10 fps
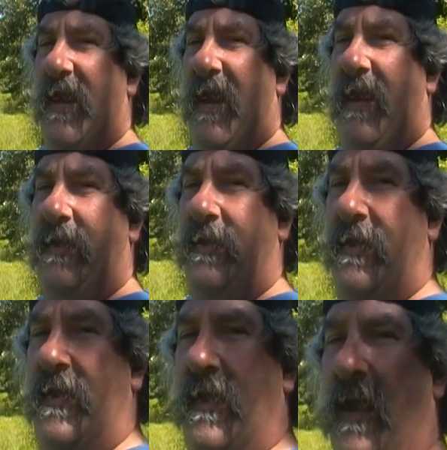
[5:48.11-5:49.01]
it yet,
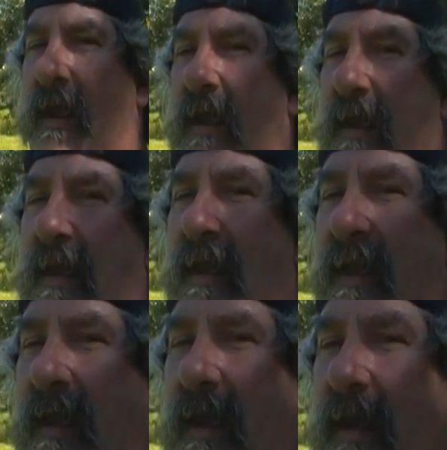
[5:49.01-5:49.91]
and
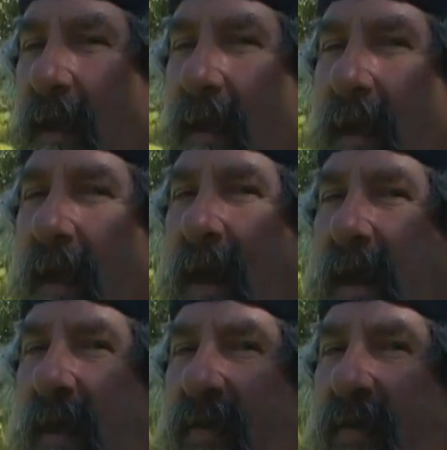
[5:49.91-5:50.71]
I